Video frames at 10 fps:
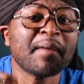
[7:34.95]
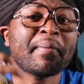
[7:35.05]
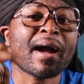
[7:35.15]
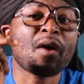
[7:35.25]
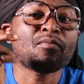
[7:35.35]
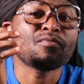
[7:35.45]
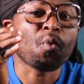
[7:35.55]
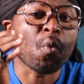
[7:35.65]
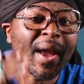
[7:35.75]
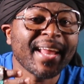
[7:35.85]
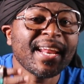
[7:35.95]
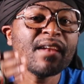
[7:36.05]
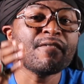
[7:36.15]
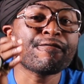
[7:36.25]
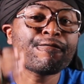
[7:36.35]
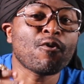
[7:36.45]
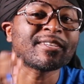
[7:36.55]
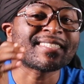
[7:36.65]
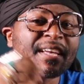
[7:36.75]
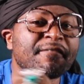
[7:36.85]
about waiting
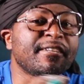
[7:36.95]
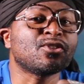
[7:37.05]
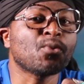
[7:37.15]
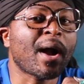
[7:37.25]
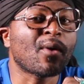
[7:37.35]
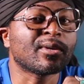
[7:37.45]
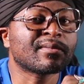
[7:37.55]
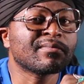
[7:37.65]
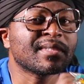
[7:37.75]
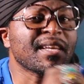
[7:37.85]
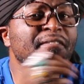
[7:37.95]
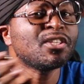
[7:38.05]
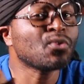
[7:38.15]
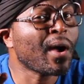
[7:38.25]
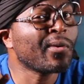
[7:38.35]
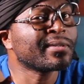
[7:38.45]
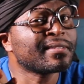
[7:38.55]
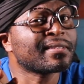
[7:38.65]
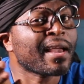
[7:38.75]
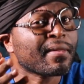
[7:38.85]
for 72 hours. 72 hours
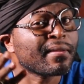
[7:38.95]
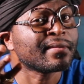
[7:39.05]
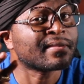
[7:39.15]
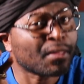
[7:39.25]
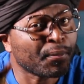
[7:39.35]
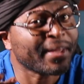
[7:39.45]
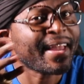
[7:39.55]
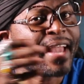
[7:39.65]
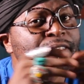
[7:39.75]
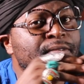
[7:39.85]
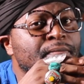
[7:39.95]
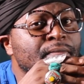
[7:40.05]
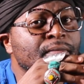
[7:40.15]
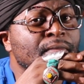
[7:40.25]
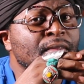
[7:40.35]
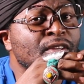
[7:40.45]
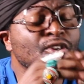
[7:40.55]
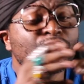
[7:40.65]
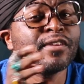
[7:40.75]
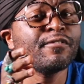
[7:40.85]
is 3 days.
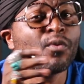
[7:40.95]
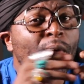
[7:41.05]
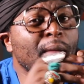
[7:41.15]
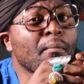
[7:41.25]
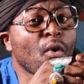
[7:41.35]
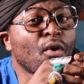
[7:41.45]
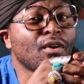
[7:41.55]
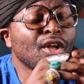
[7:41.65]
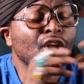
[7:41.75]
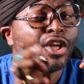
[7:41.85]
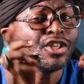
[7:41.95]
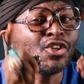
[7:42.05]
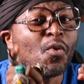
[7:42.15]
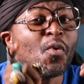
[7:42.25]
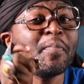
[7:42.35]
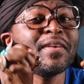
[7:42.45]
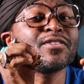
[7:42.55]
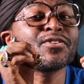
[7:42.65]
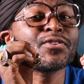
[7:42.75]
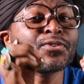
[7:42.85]
You could even wait more. You will be
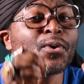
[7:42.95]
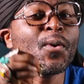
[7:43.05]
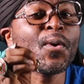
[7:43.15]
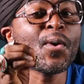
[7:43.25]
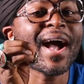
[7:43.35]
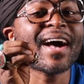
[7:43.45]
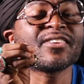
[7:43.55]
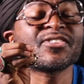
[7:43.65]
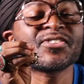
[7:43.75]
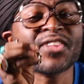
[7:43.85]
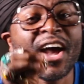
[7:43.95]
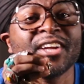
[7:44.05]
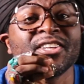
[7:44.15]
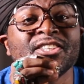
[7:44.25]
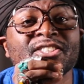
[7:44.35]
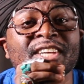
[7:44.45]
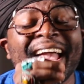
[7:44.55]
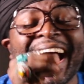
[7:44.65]
so astonished